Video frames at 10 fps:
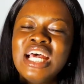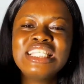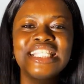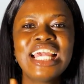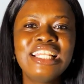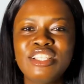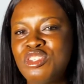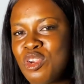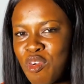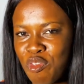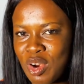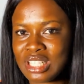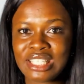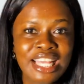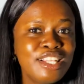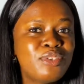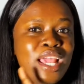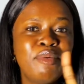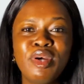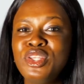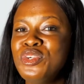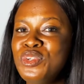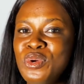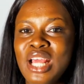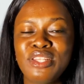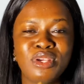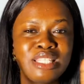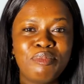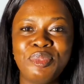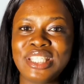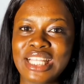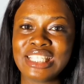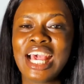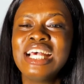Send it to your friends. Send it to anybody you know that does a business.